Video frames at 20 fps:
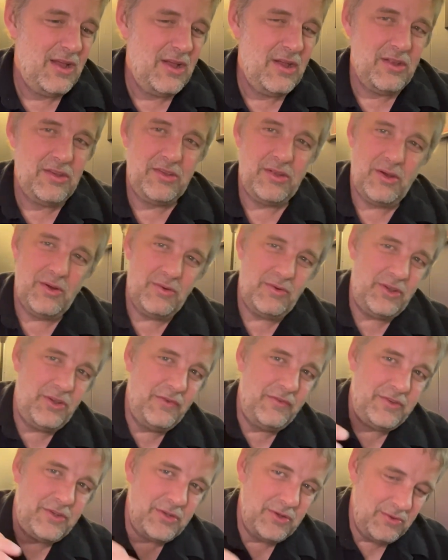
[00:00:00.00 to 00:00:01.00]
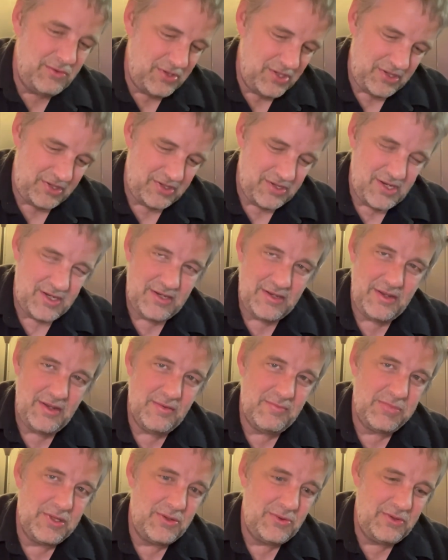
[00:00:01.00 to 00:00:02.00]
So you've tuned this thing to your
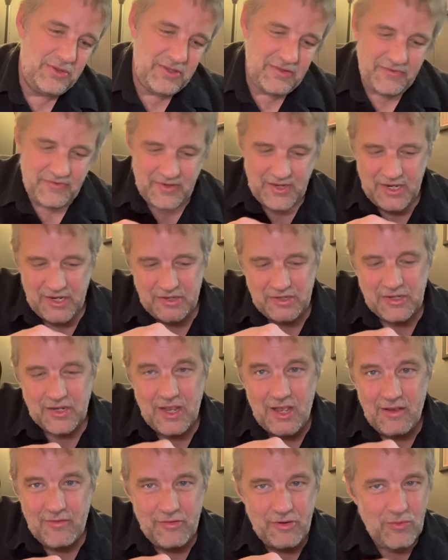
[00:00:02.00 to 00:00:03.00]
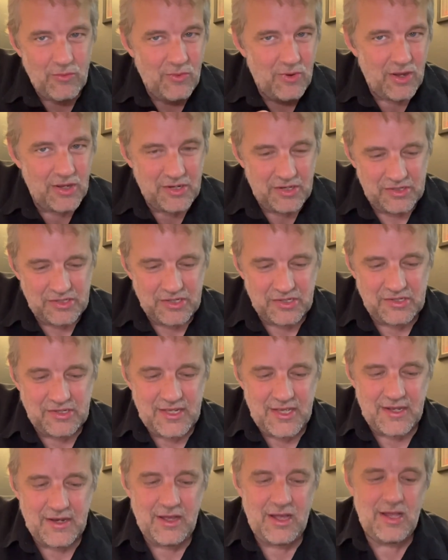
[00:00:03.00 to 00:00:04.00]
blue in the face, and every one is just
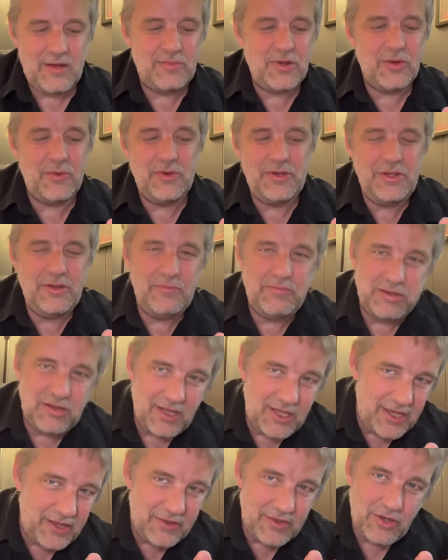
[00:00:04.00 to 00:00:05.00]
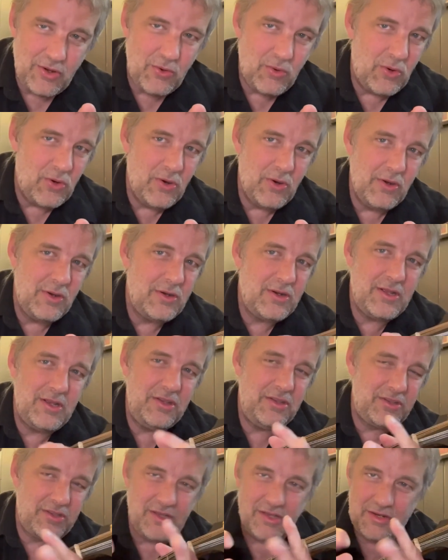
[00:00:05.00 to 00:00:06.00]
dead on. But when you play the chord,
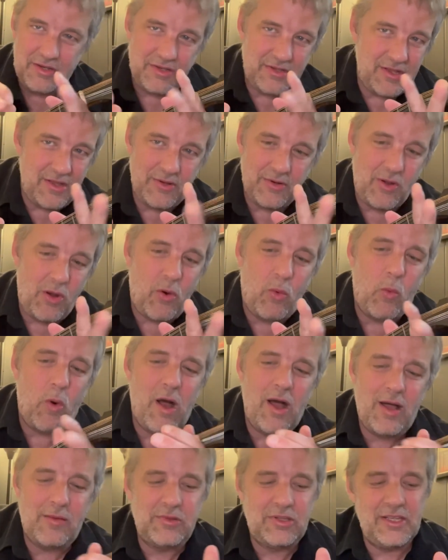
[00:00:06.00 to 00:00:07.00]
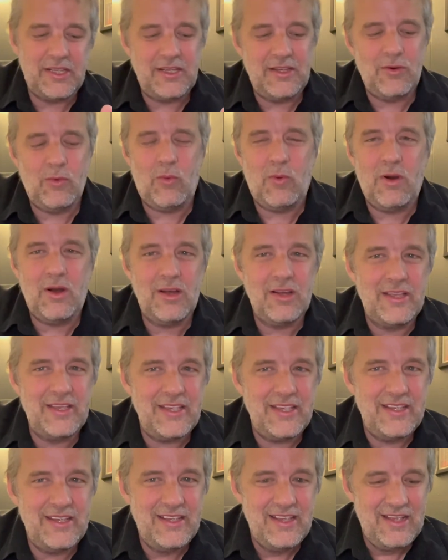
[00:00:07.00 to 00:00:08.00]
it's going to sound all wobbly and
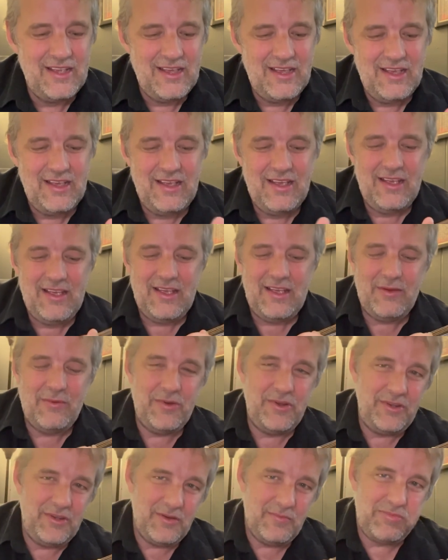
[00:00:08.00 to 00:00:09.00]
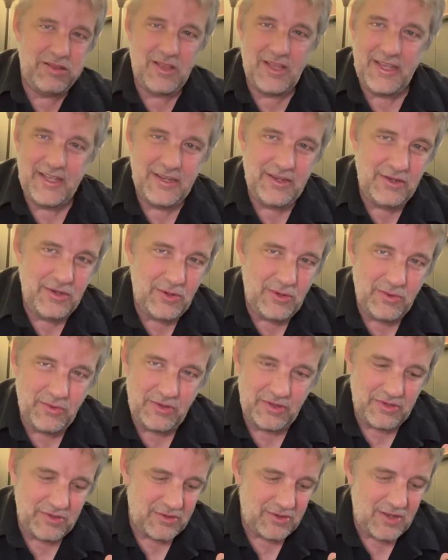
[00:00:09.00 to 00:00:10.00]
wonky. When you're playing
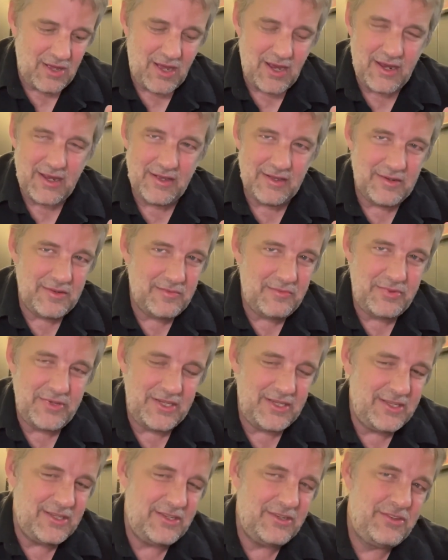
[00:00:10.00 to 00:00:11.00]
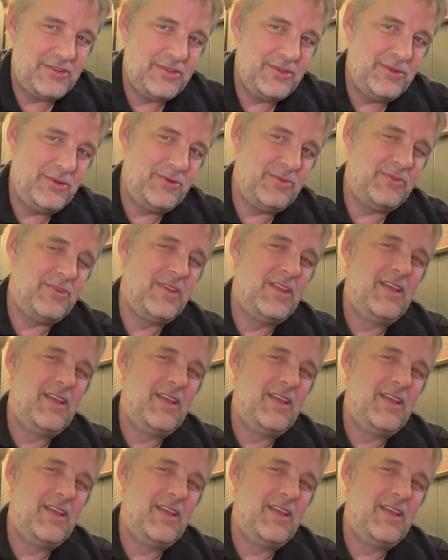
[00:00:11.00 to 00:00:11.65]
notes, they're not going to be in tune.